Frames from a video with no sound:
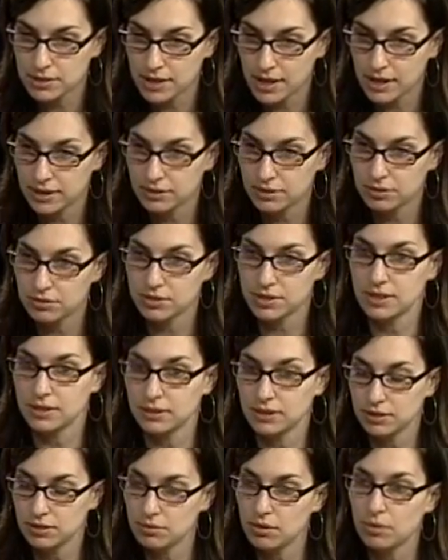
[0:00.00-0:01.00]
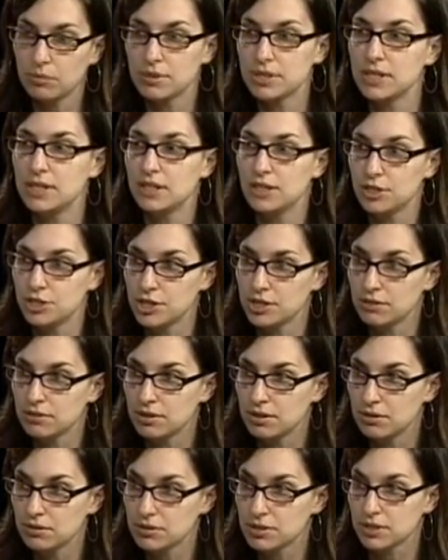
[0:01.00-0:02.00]
diagnosed and the little one was eating
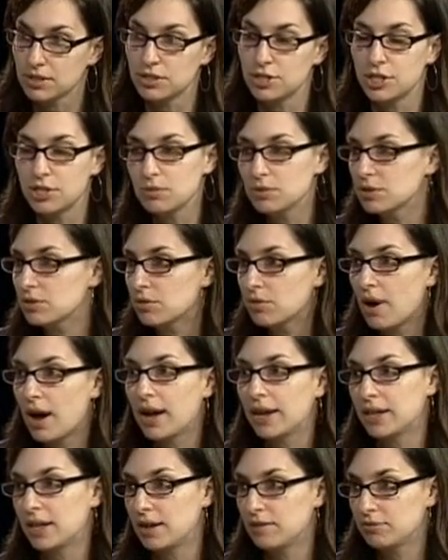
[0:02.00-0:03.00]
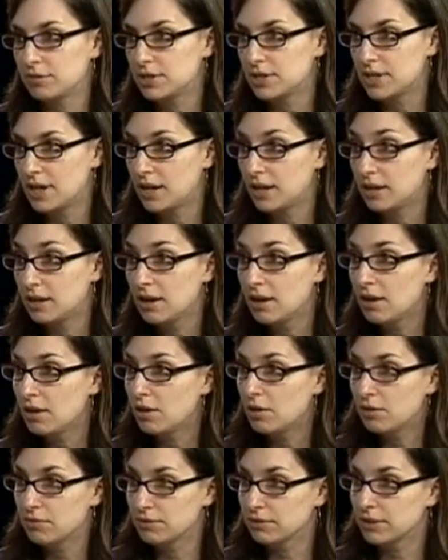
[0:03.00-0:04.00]
Cheerios and she was crying every day
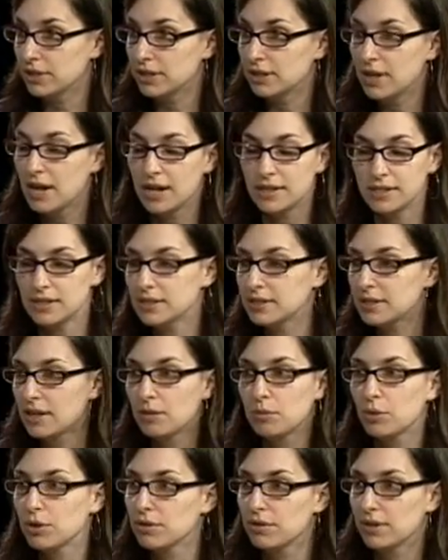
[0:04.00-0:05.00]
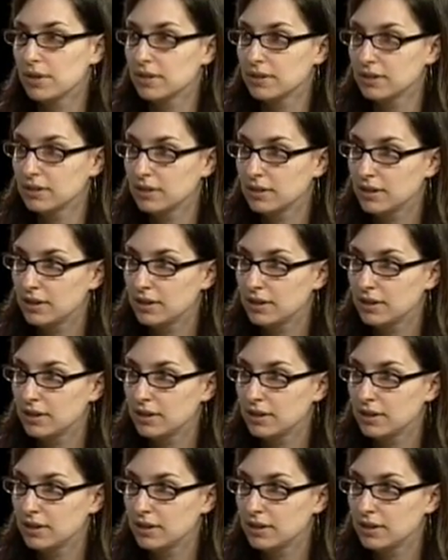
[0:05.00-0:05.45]
over it, I said, it's not worth it.